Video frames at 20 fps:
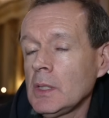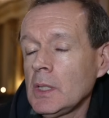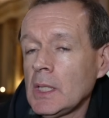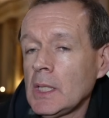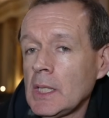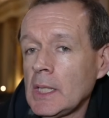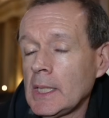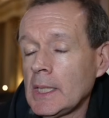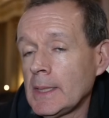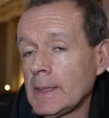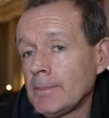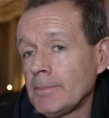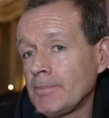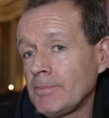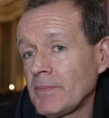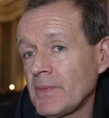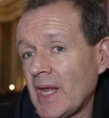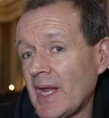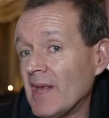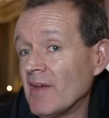
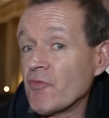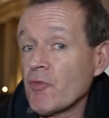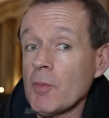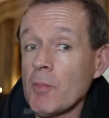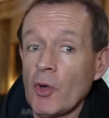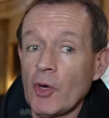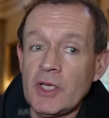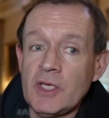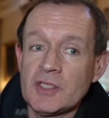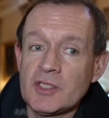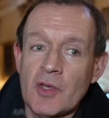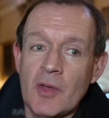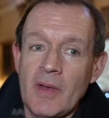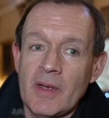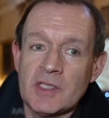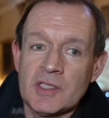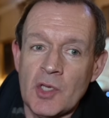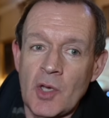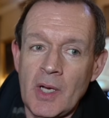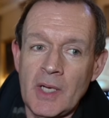Um, and everybody's so
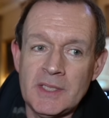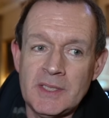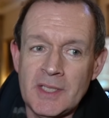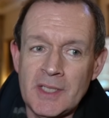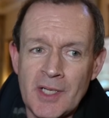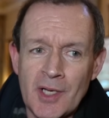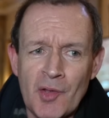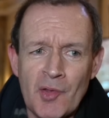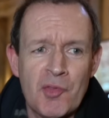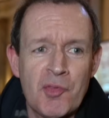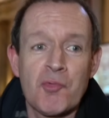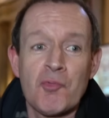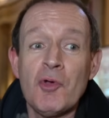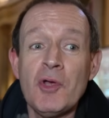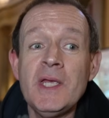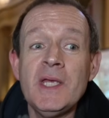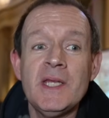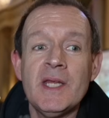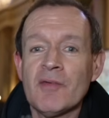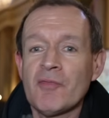excited. You know,
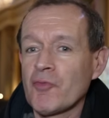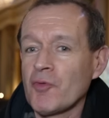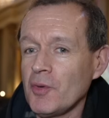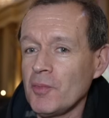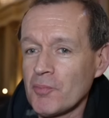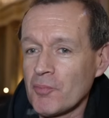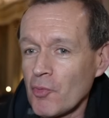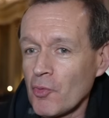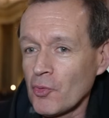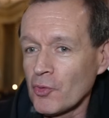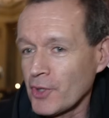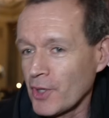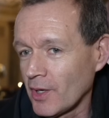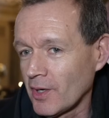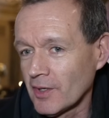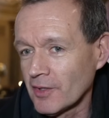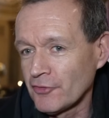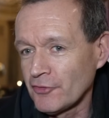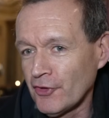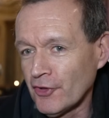three different
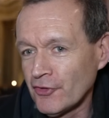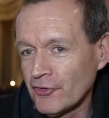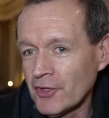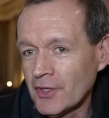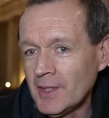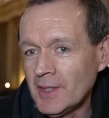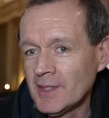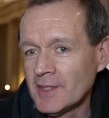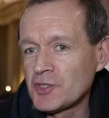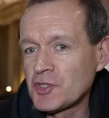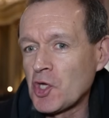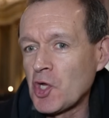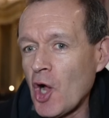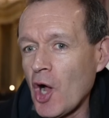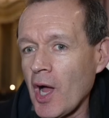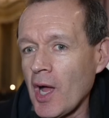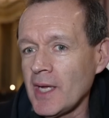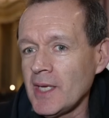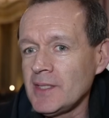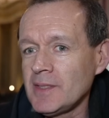broadcasters,
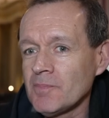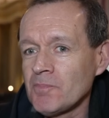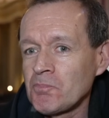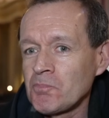Sky,